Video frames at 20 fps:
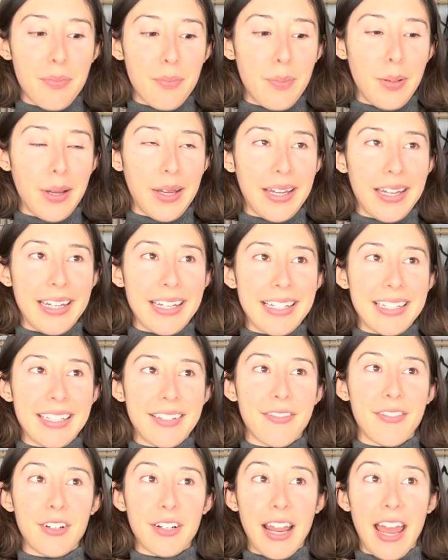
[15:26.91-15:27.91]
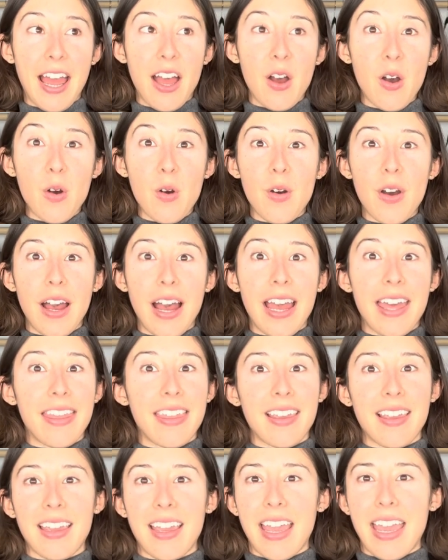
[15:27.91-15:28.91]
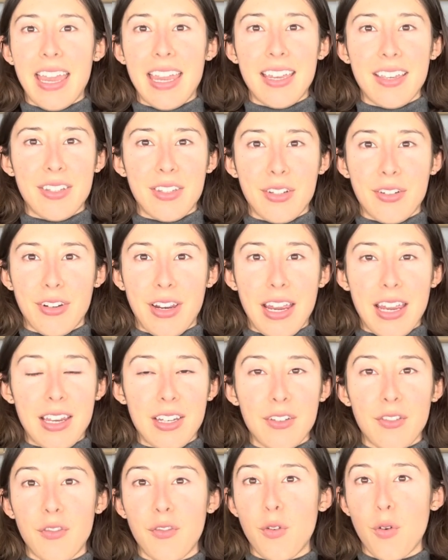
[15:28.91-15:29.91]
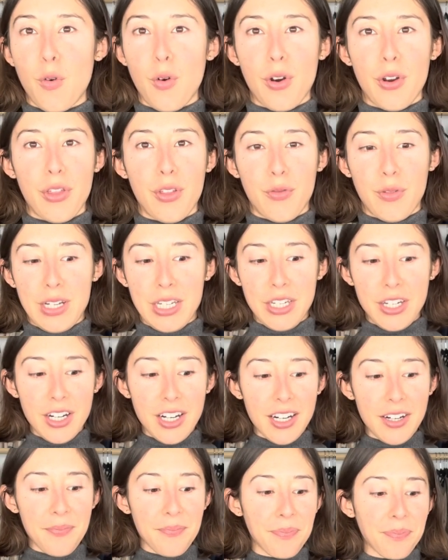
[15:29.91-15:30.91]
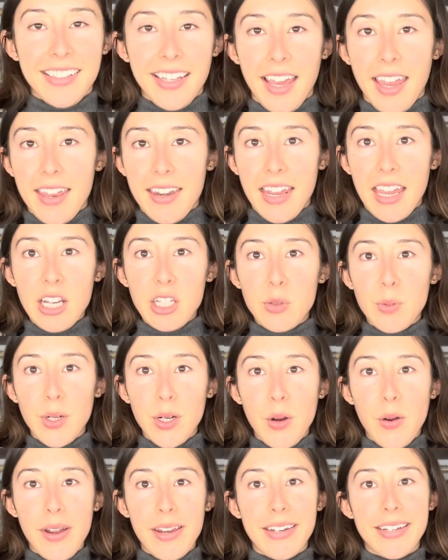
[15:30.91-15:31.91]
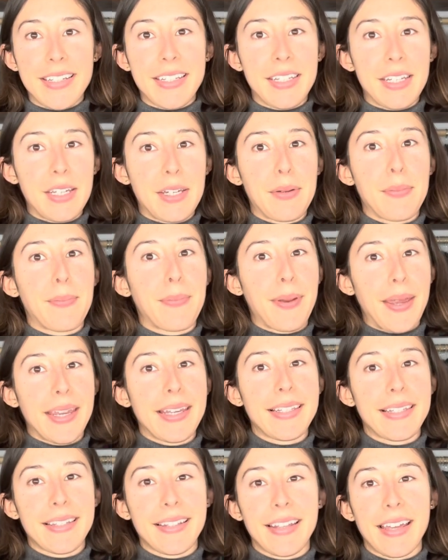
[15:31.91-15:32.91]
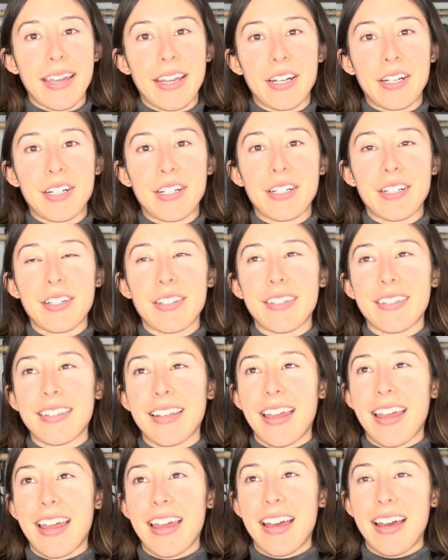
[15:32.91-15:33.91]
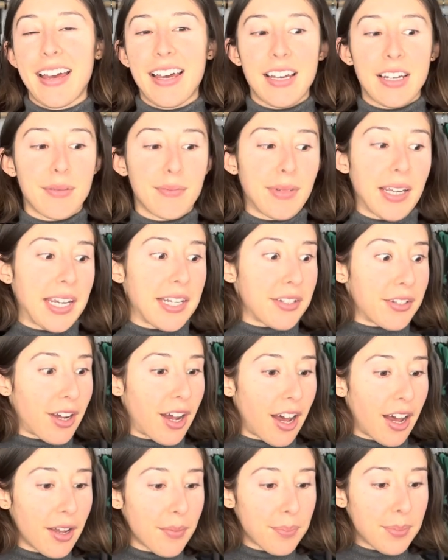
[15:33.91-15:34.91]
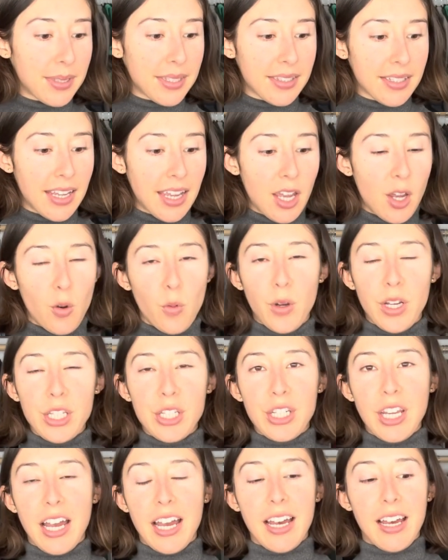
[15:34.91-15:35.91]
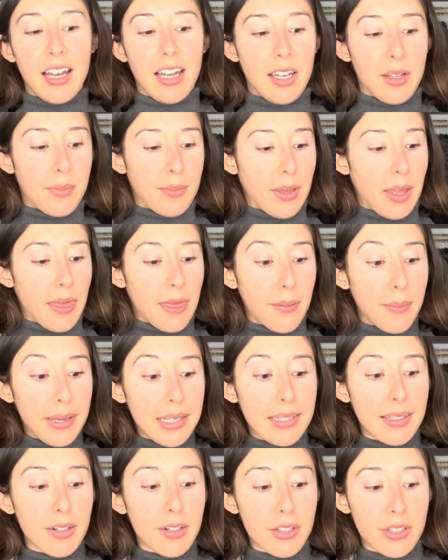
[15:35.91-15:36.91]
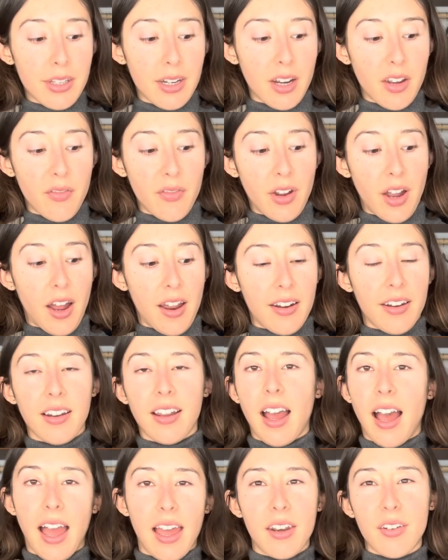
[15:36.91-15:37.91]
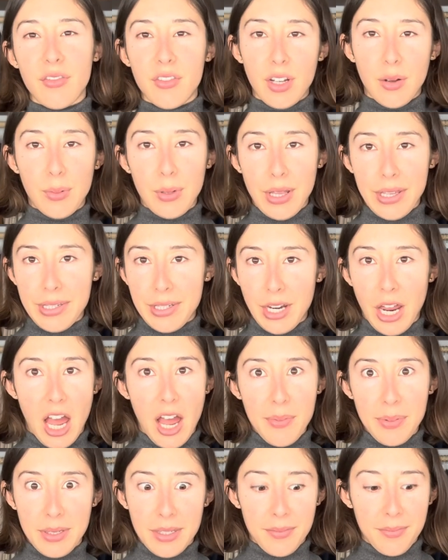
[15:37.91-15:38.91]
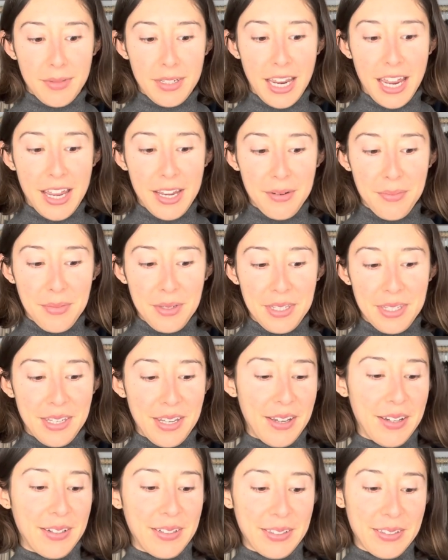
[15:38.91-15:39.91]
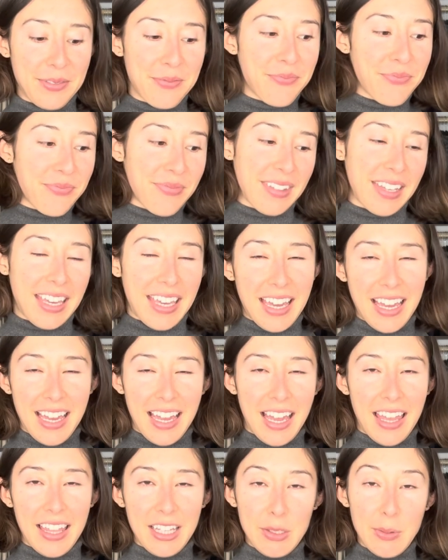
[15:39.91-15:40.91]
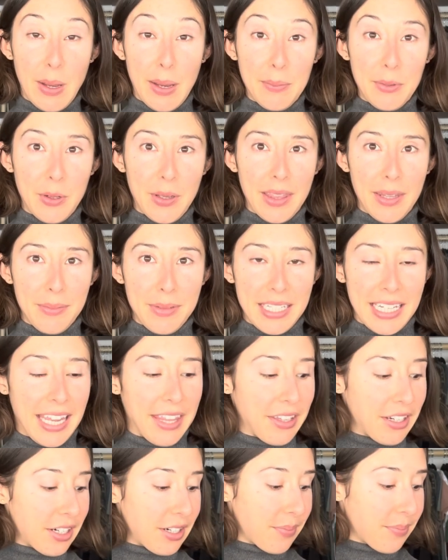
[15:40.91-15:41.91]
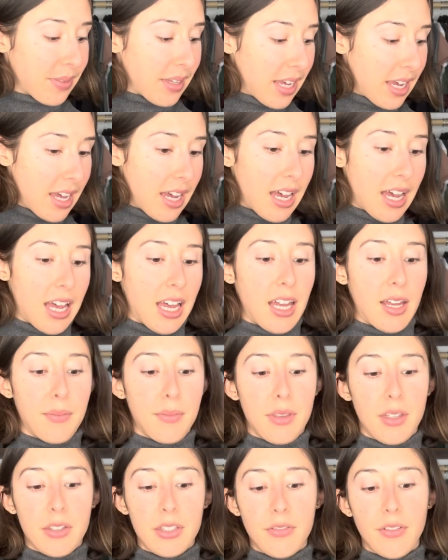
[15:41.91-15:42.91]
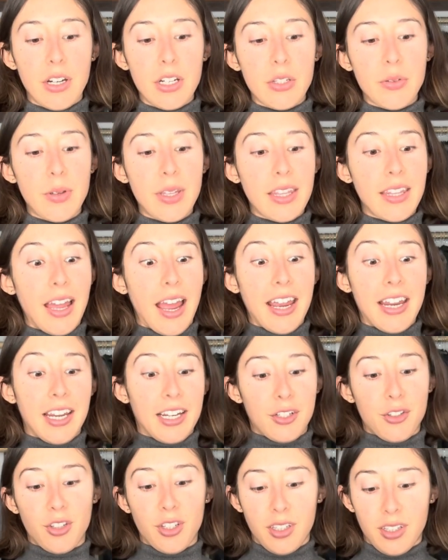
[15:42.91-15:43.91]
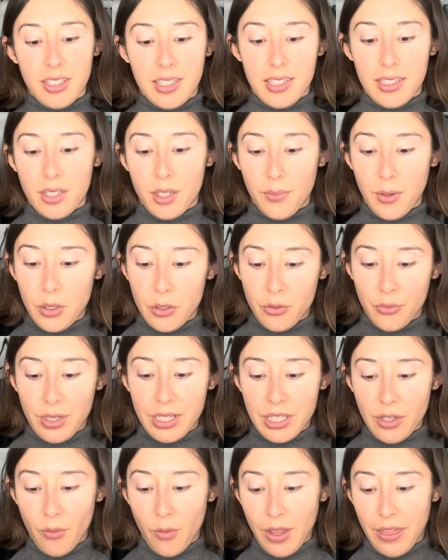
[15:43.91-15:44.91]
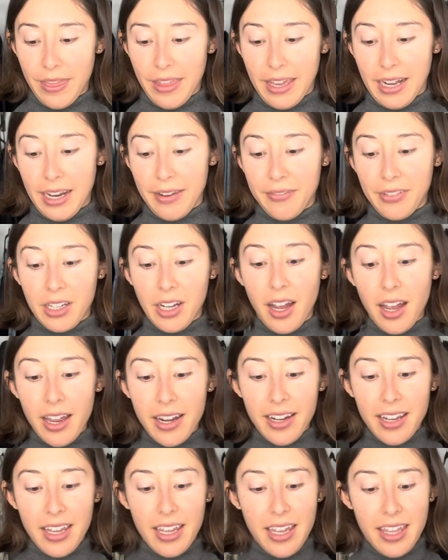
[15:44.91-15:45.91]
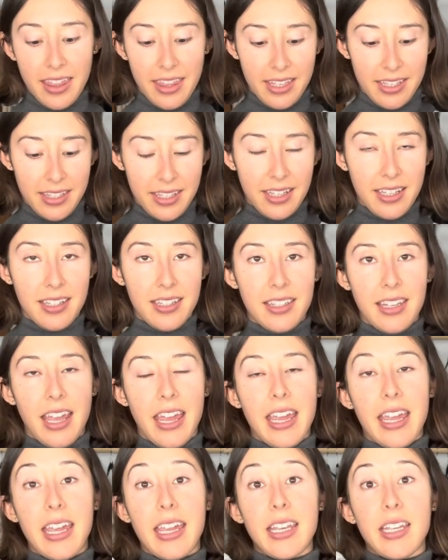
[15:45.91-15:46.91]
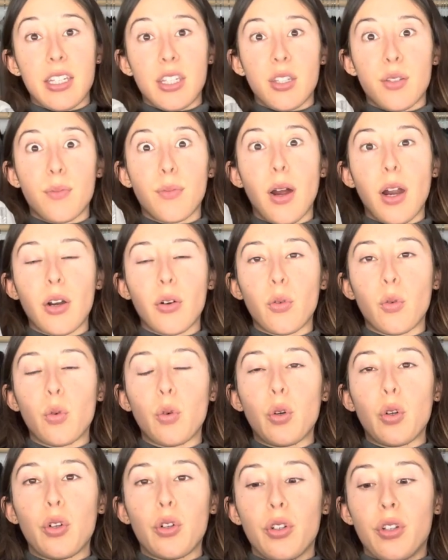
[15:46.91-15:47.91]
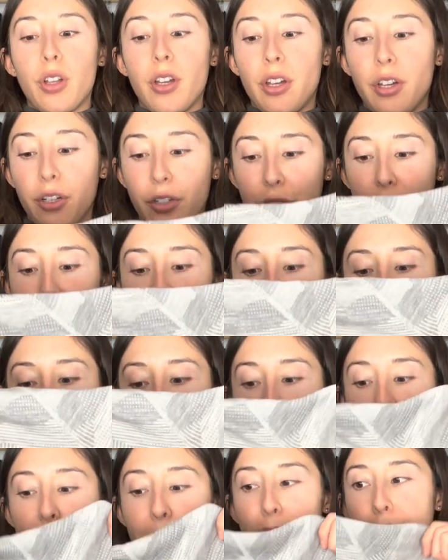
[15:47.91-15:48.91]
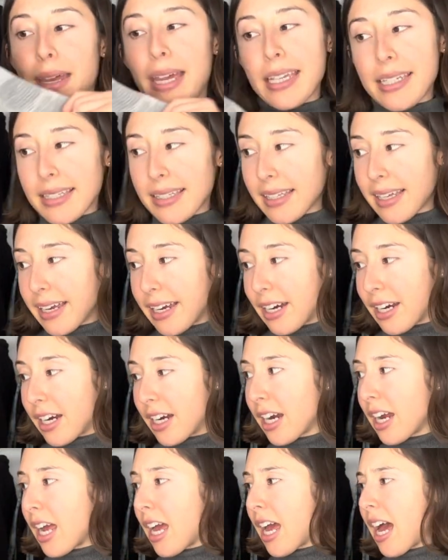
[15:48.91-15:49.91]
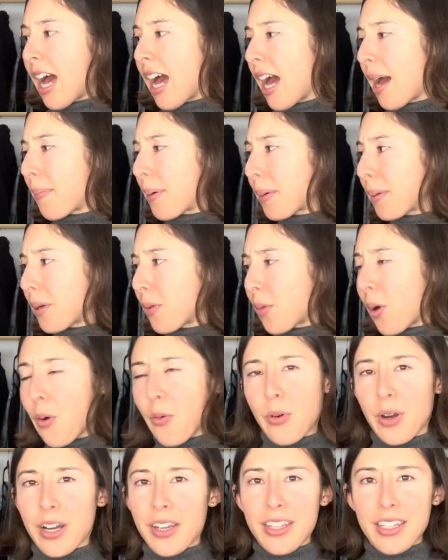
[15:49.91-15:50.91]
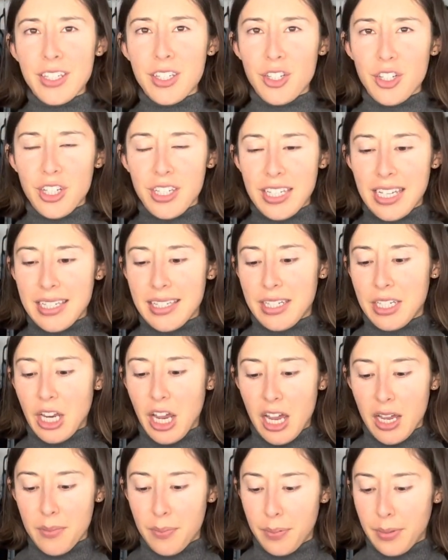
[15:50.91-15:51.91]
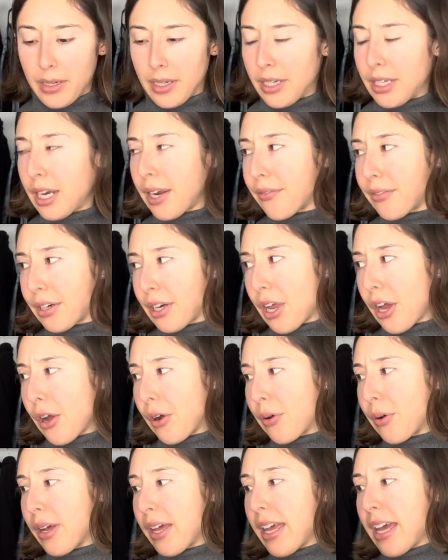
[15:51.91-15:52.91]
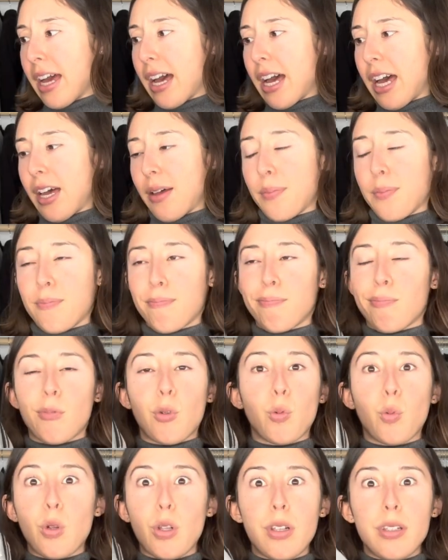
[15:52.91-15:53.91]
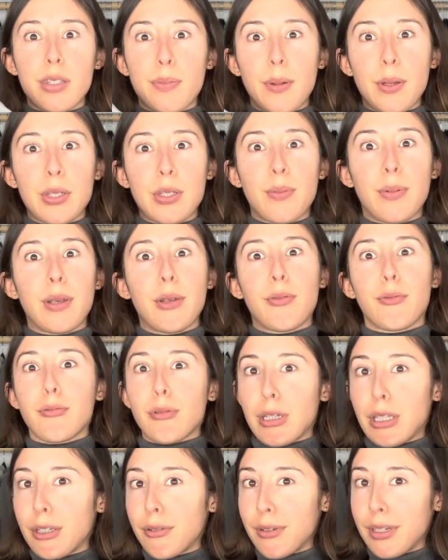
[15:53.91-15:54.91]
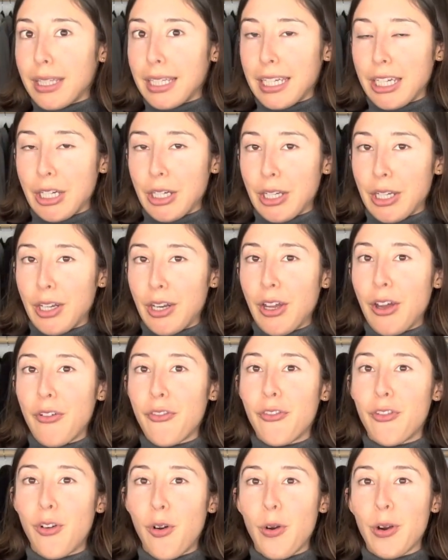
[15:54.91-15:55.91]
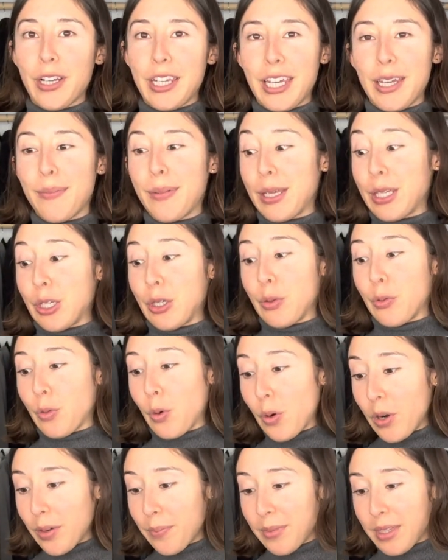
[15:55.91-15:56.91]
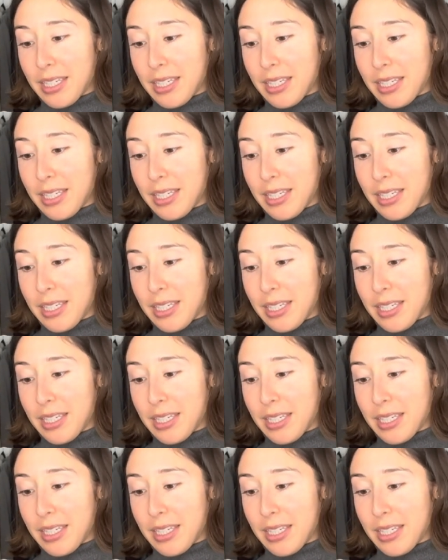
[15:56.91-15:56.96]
But for now, I think 8 is great for the winter. Okay, next we're going into base layers and tops, which the base layers that I've gotten kind of double as tops sometimes, so that's why I'm doing them together. This first one, this is the most recent one that I've got. This is a Smart Wool gray base layer. I probably won't wear this just as a top, but you never know. Wool's supposed to be really, really good for keeping you warm.